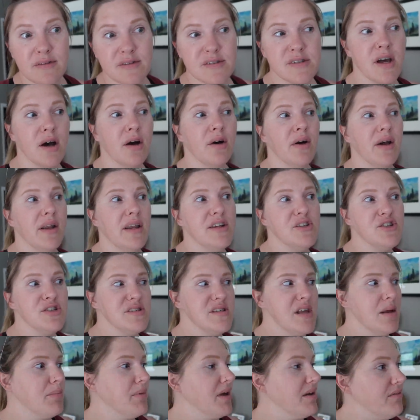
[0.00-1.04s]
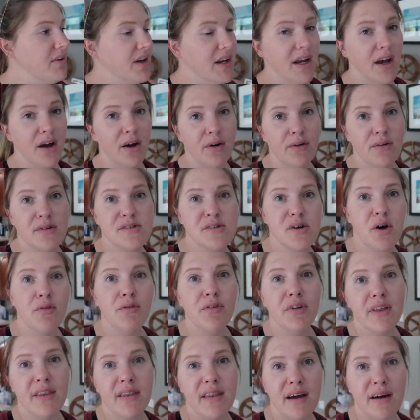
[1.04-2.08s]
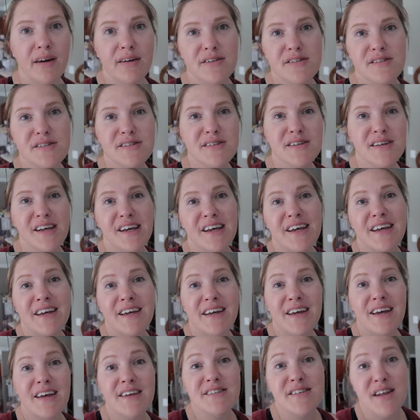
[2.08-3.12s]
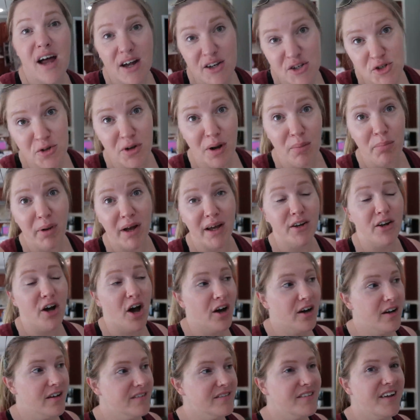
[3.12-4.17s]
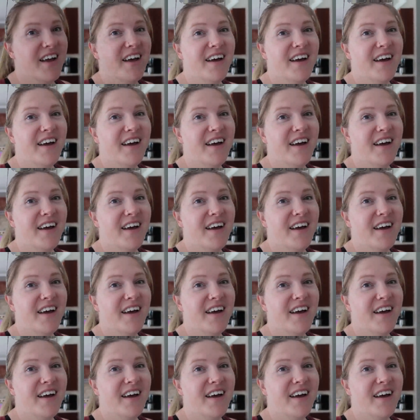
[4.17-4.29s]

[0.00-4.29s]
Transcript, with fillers: So, and he just sent me a video. So hopefully theirs is not chewed up by a dog.